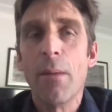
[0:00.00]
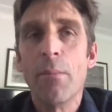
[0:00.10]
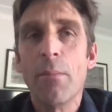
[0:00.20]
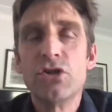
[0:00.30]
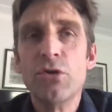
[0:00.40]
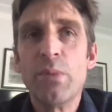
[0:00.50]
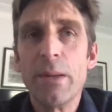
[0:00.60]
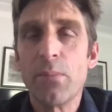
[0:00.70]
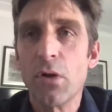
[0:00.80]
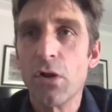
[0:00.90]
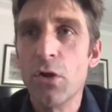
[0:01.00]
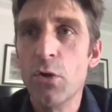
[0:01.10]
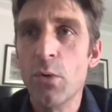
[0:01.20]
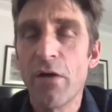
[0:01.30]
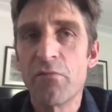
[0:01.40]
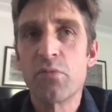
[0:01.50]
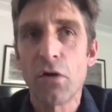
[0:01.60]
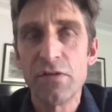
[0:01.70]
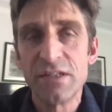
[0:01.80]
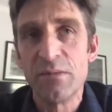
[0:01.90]
two people who have
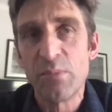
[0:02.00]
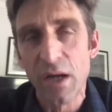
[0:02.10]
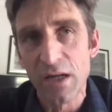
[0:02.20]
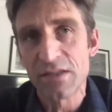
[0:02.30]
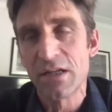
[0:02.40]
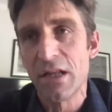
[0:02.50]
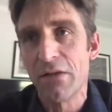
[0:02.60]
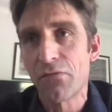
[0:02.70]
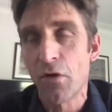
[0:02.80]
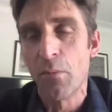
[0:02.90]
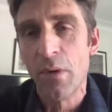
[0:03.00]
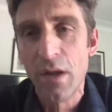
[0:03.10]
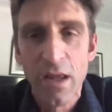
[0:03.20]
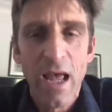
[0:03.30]
profited personally from